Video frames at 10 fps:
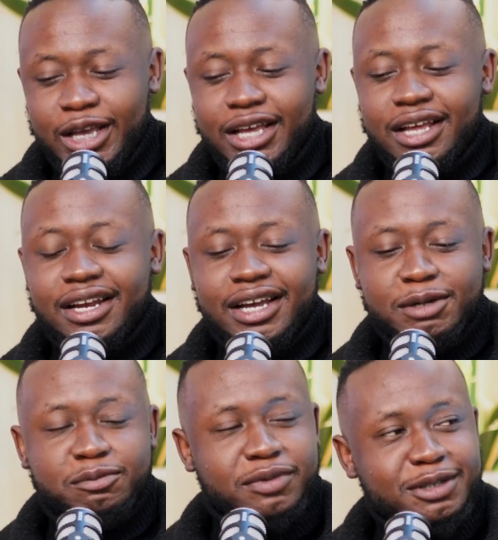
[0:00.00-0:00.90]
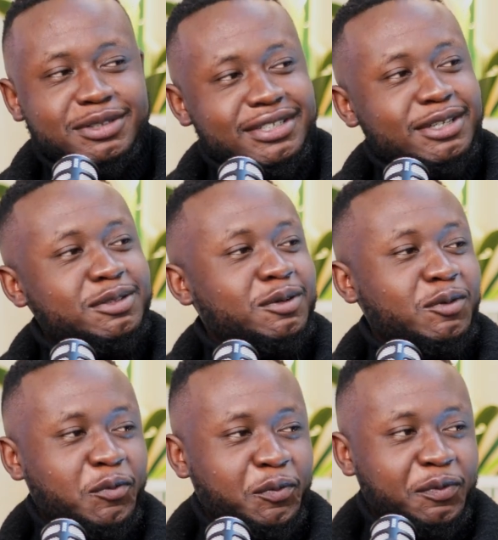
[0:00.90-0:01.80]
And I am proud to say so.
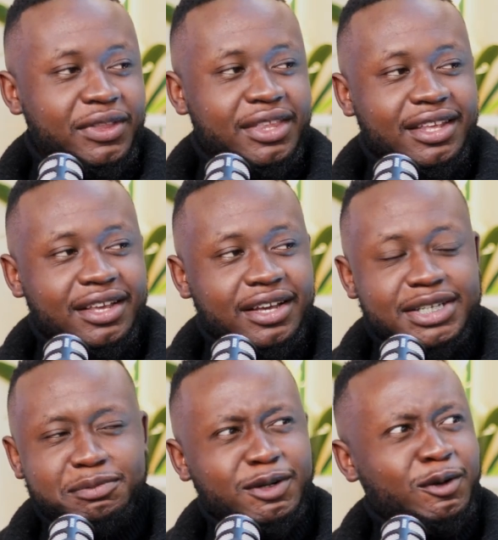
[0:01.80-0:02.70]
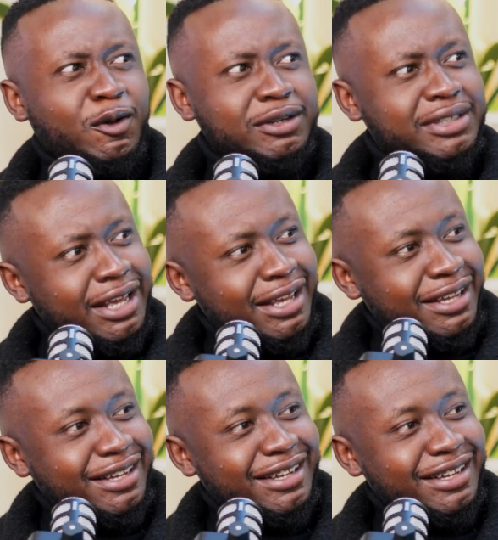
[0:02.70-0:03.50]
It's been a long day.